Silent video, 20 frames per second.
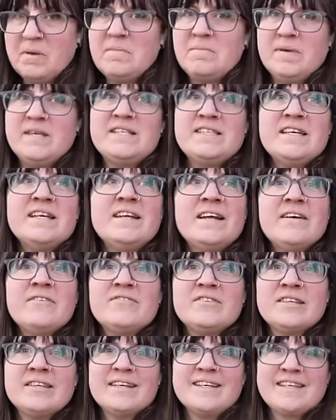be busy
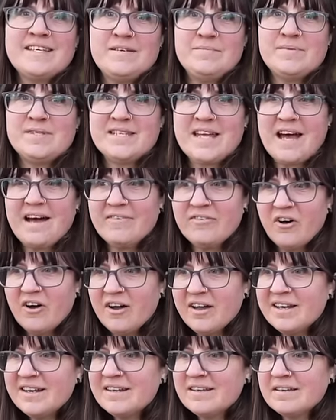enough to like keep staff
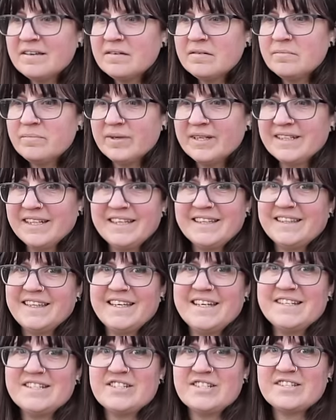on, but like
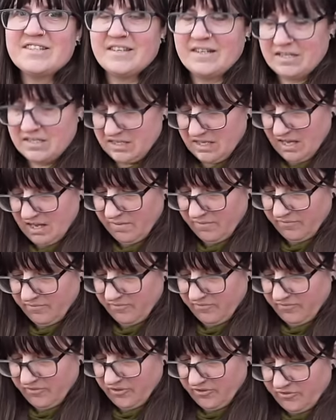they could just let us camp
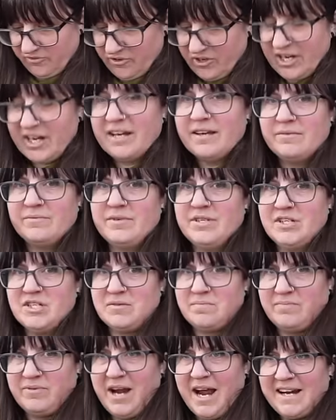for free and we
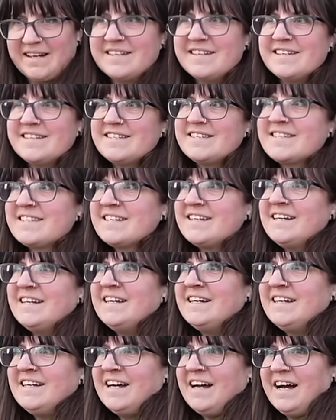just practice
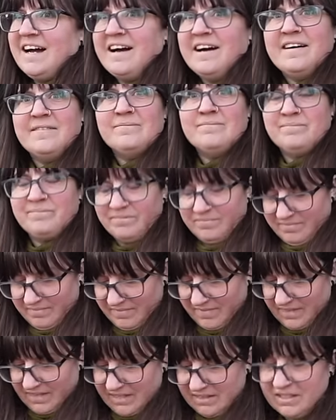um,
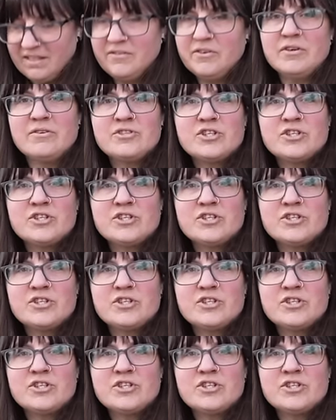leave no